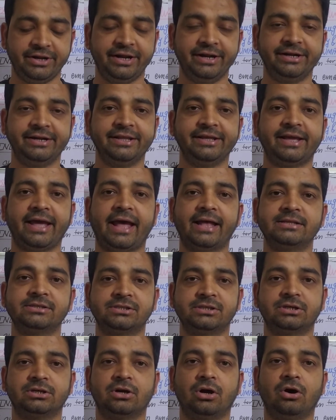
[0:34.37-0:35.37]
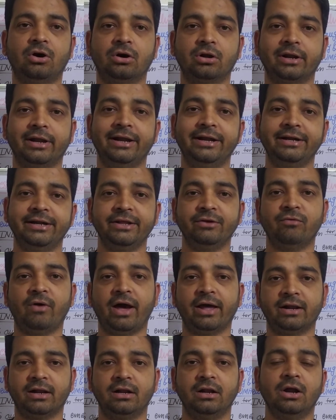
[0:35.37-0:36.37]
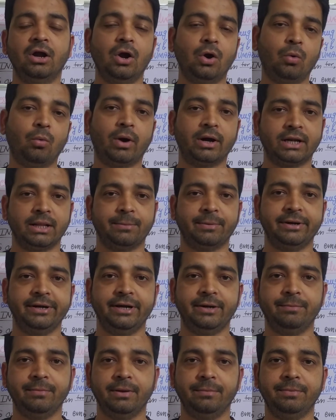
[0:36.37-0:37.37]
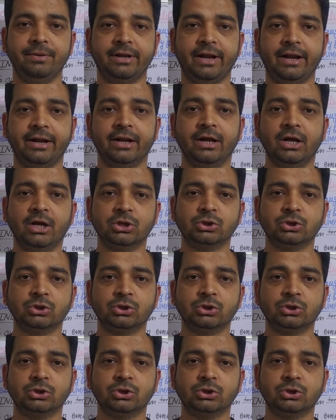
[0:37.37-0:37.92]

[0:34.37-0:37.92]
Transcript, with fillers: anti-cancer or antiviral, whatever it may be, right?